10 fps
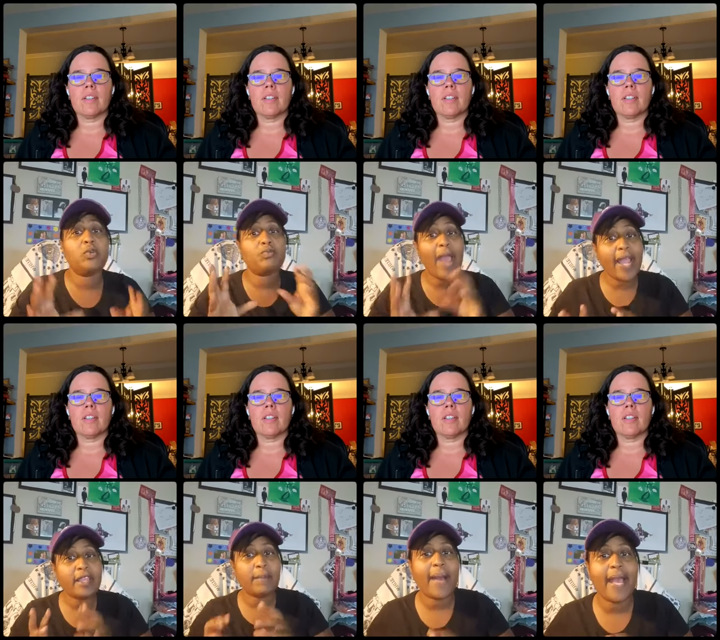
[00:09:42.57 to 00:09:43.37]
Speaker 1: you rack
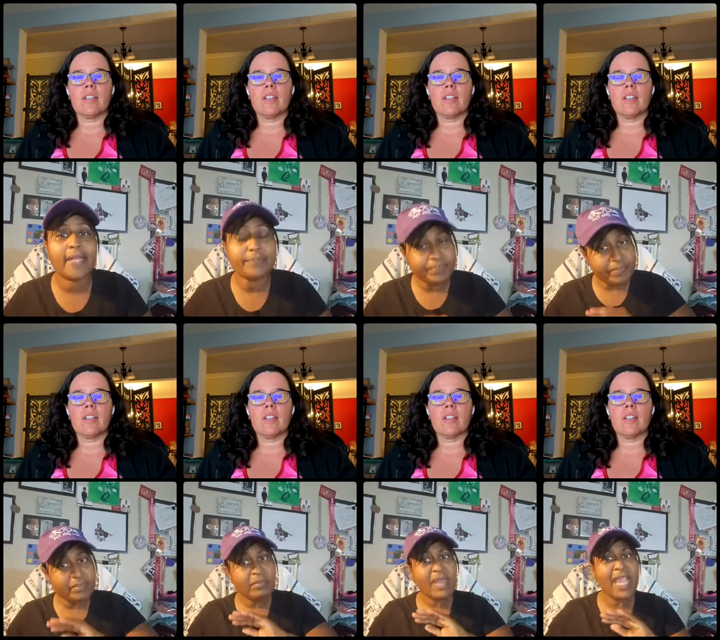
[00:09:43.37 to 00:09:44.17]
your bike
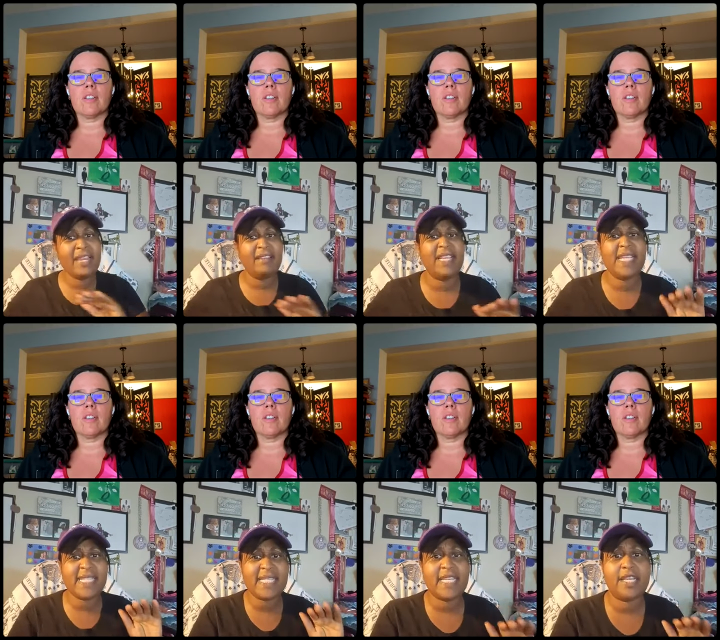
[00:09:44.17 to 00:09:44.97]
in an
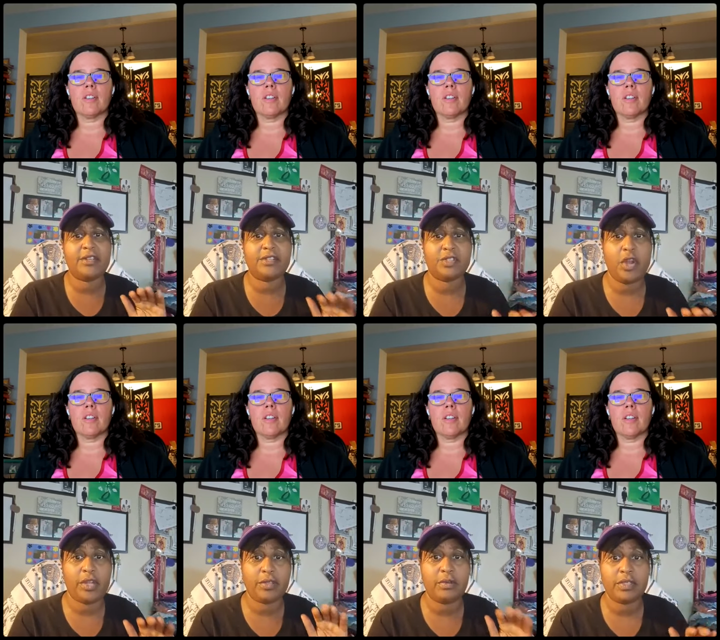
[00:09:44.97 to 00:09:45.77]
easy gear to
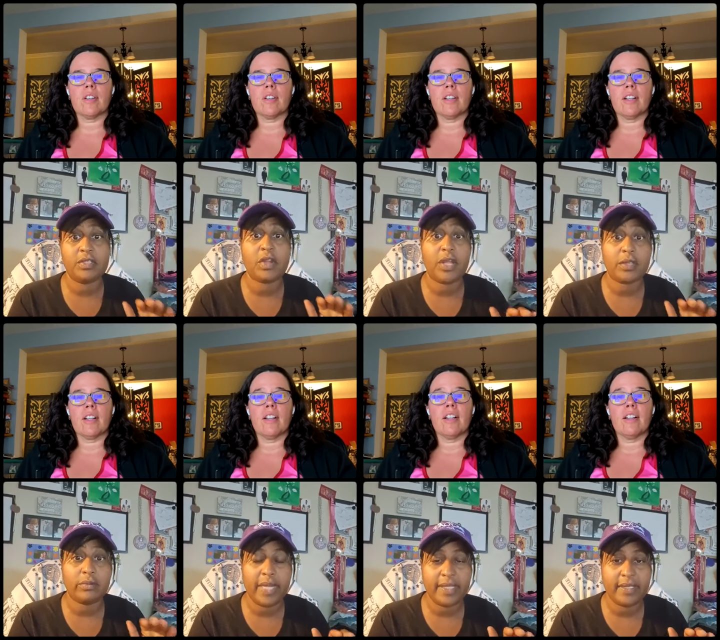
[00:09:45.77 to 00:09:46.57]
start the start the
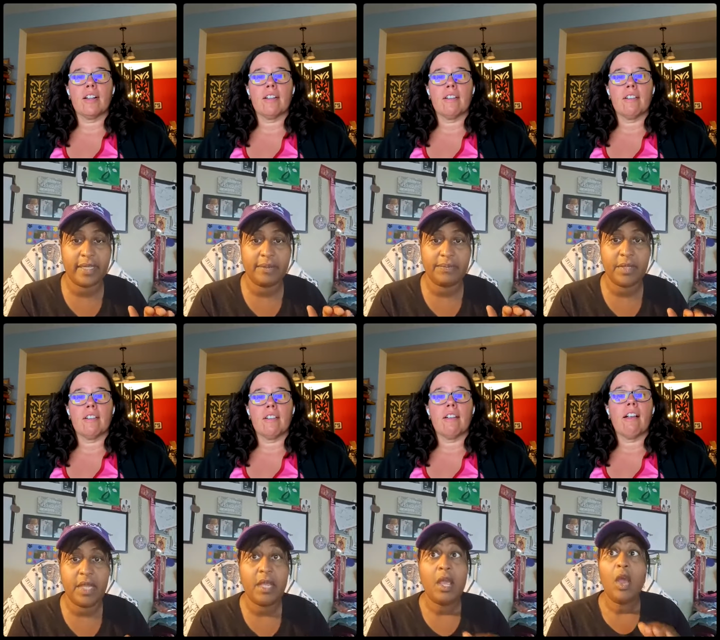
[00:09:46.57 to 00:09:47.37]
race in.
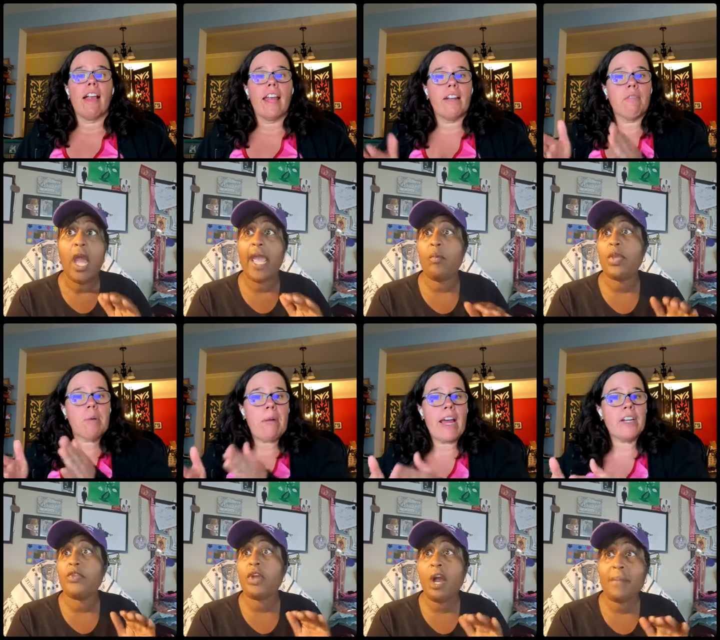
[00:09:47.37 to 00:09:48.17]
And, and when
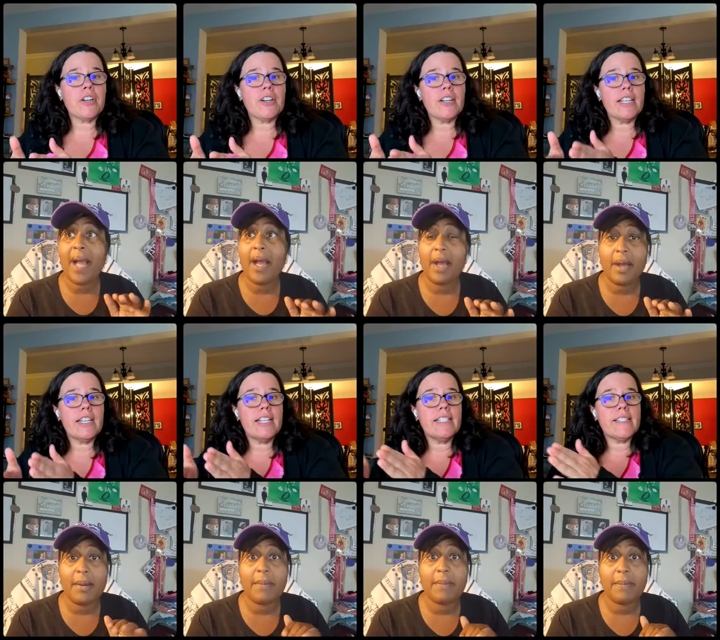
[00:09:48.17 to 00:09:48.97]
a you reminder,
Speaker 2: come...
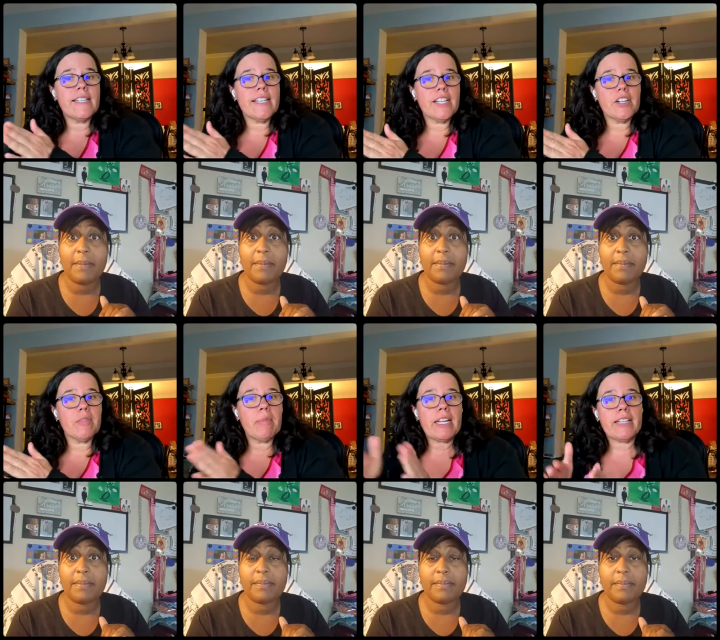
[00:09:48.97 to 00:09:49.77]
easy
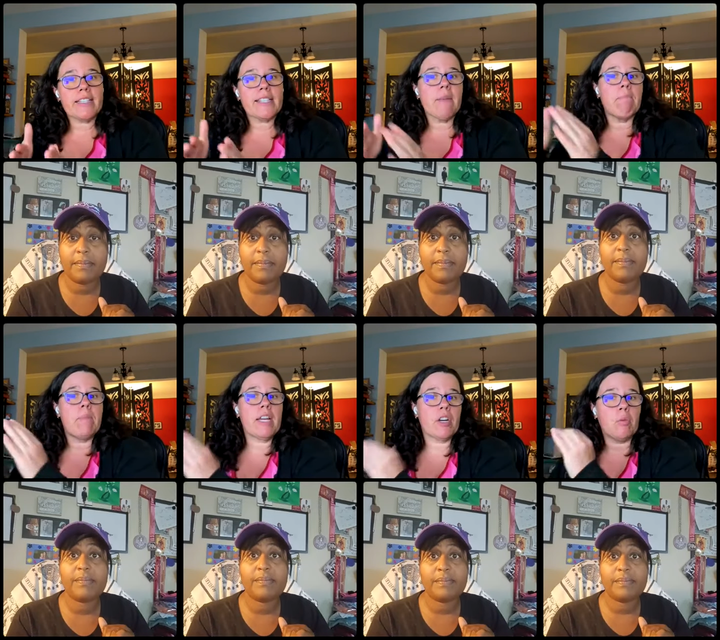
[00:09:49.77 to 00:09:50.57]
gear means the
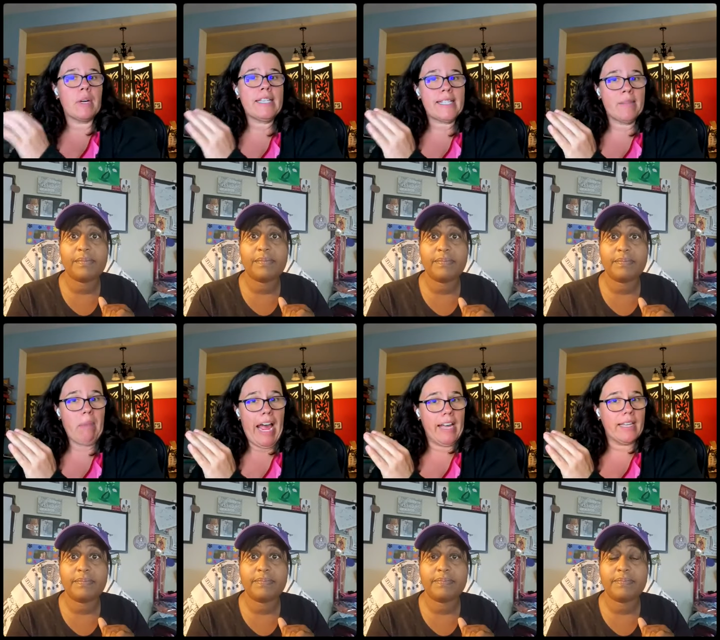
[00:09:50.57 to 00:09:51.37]
bigger ones
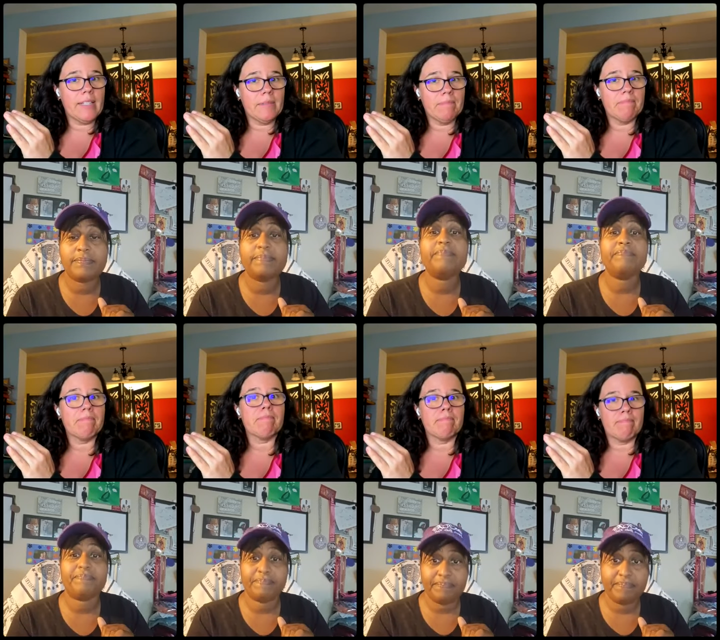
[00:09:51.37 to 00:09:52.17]
in back.
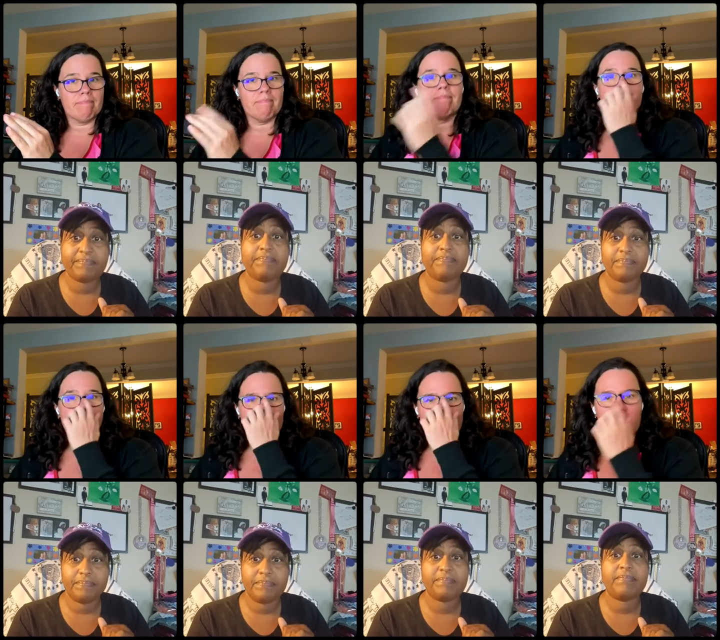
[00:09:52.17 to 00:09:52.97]
You
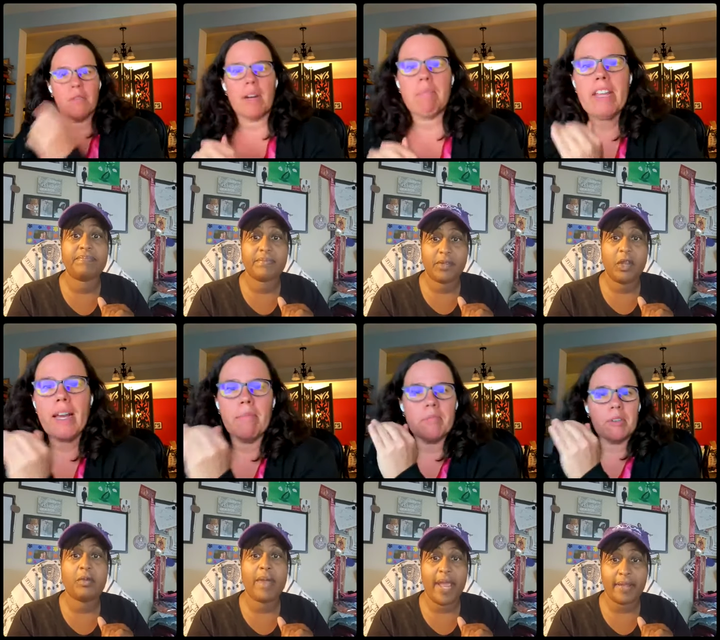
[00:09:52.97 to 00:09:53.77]
want to
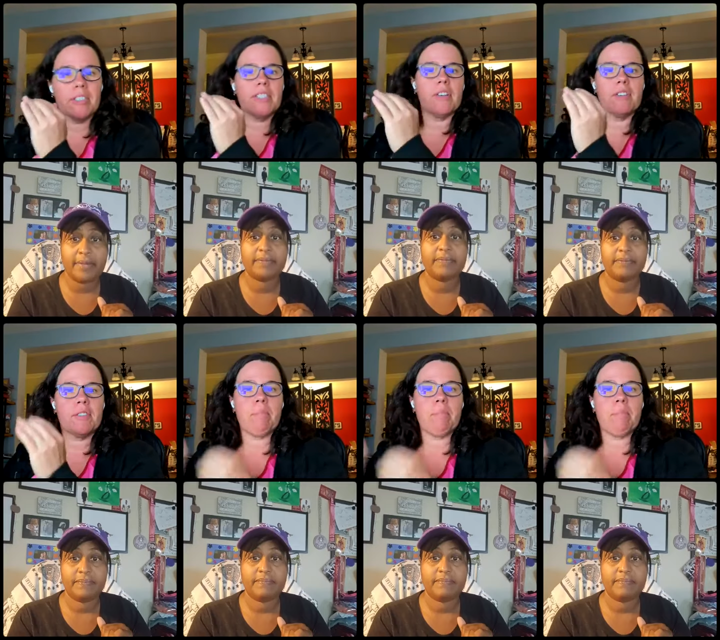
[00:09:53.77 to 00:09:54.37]
Correct. Towards those